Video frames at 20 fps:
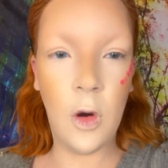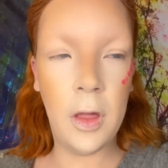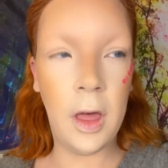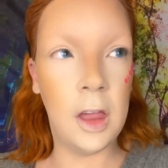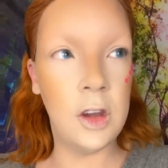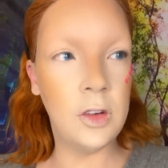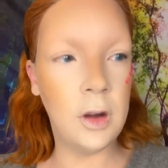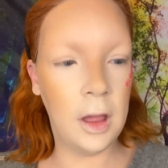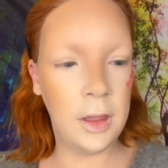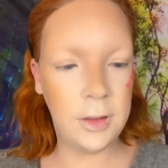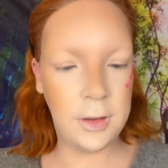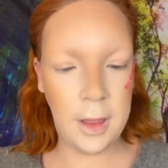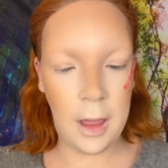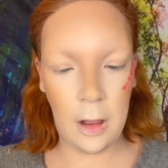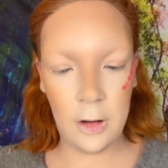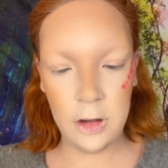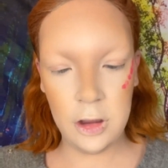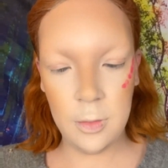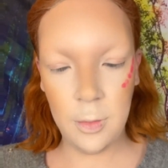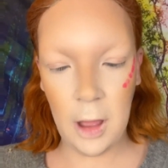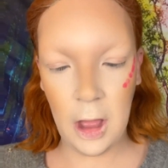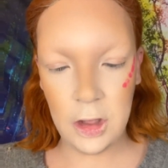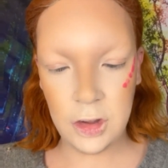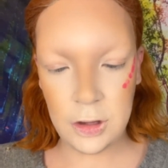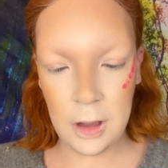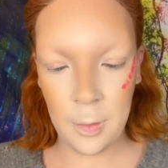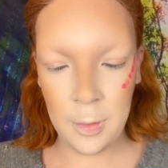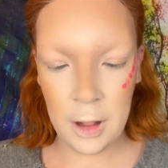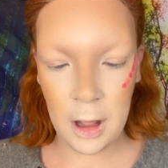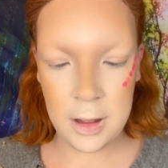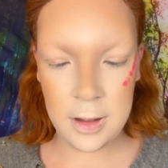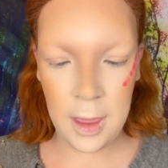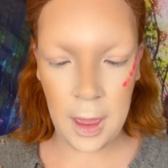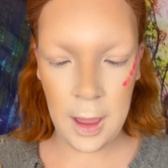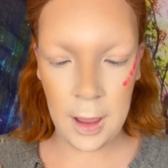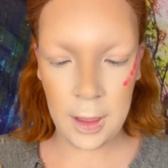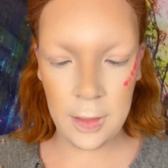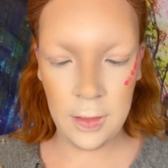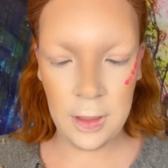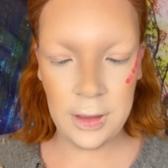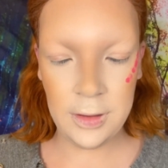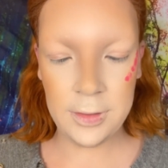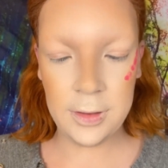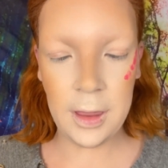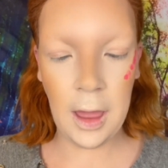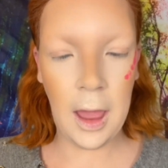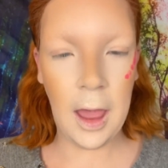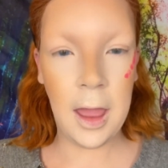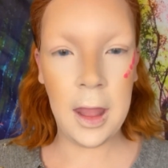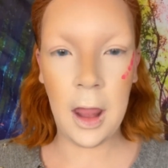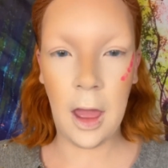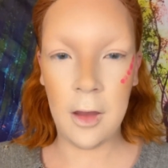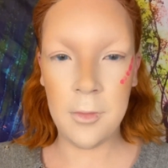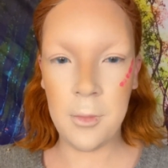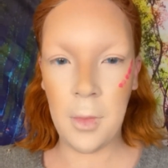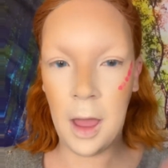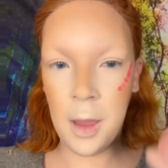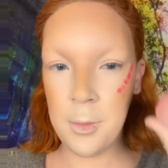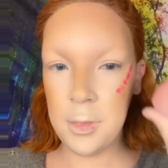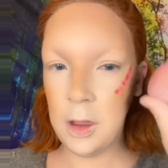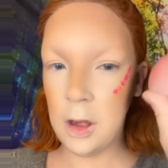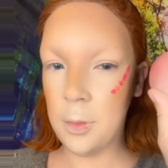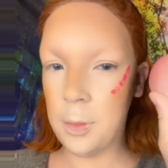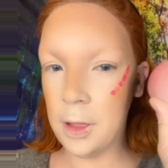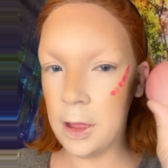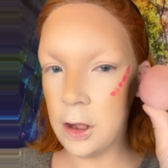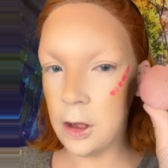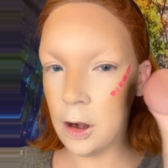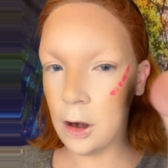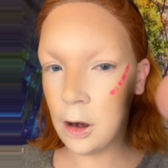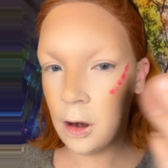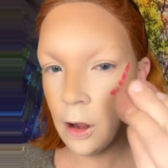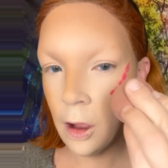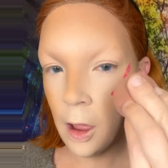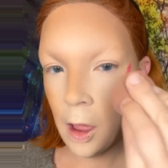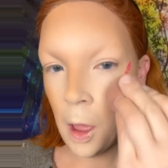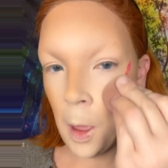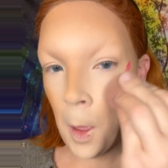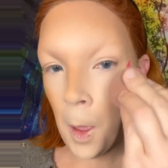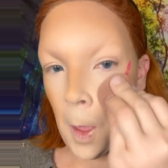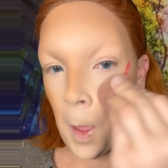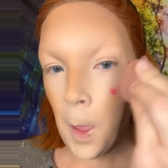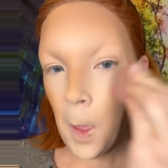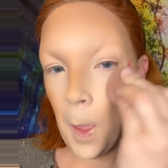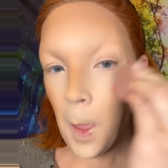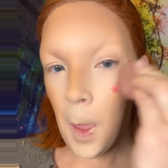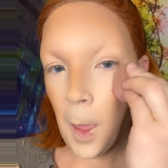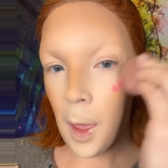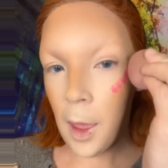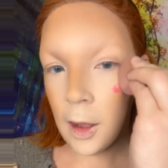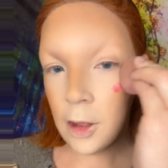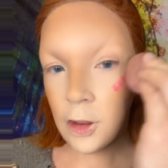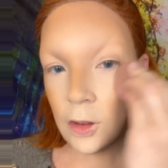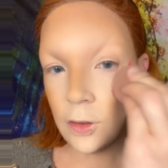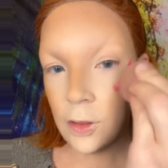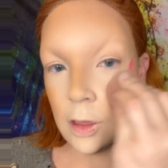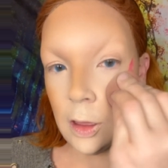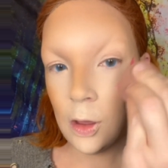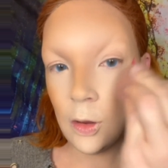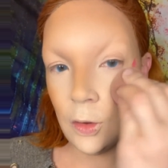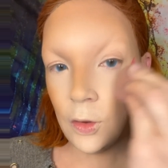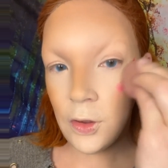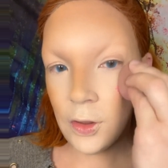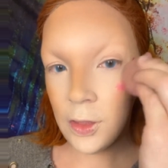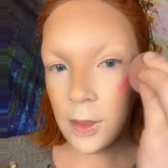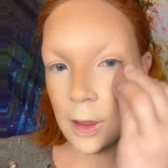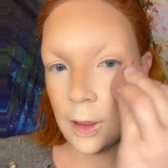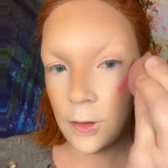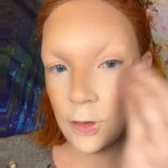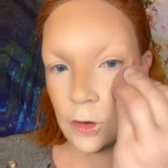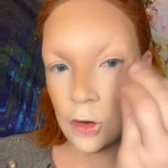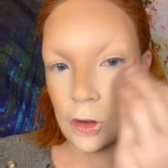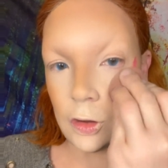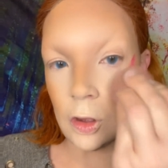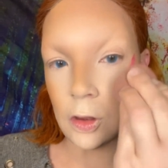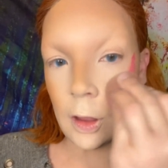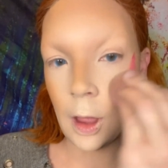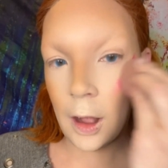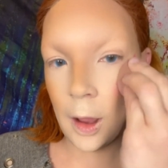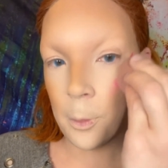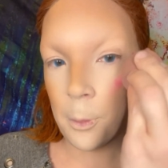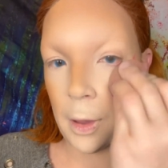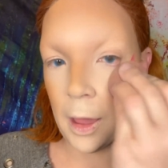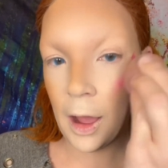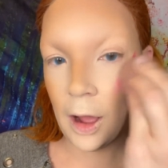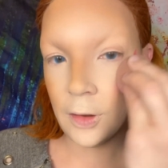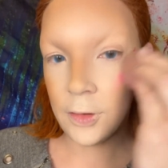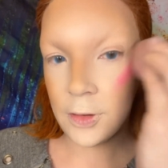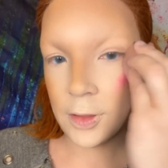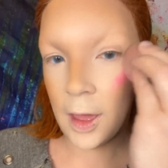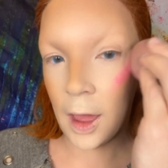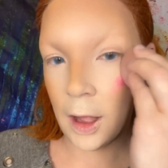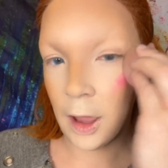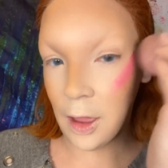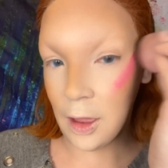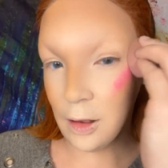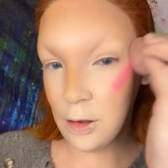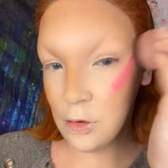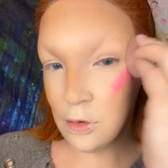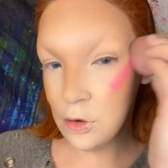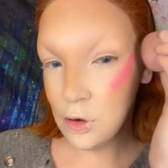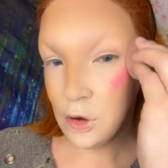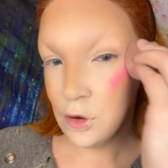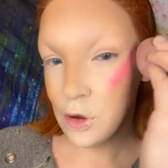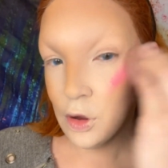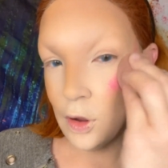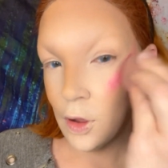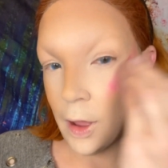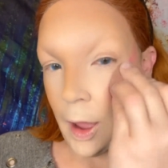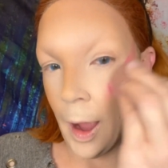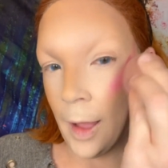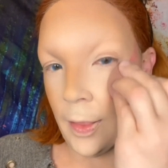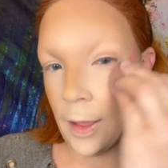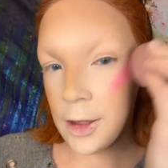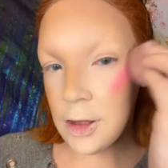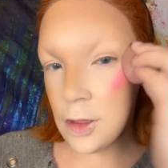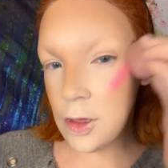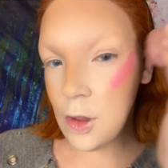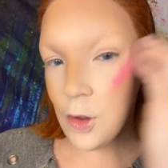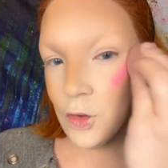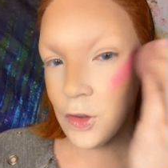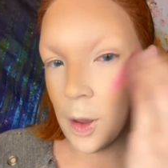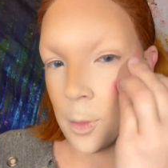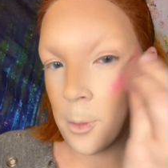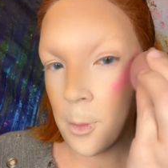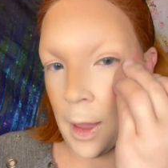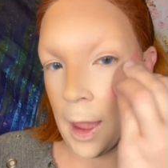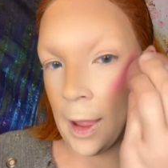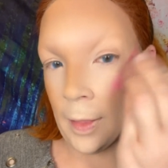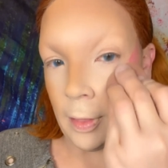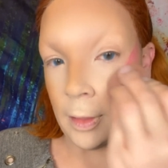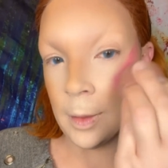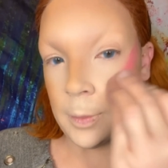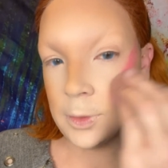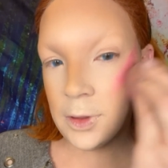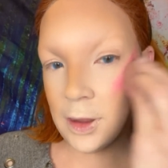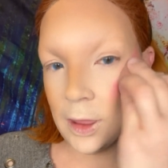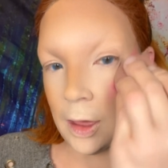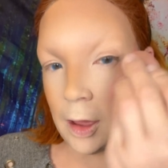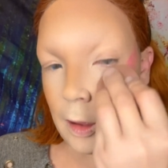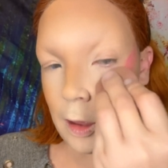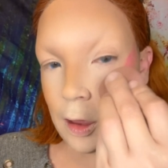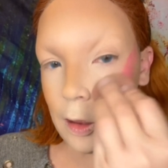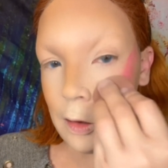that dries down too much, I'm gonna take the side of my beauty blender and just use this to just kind of pounce that in. I like to use a matte lipstick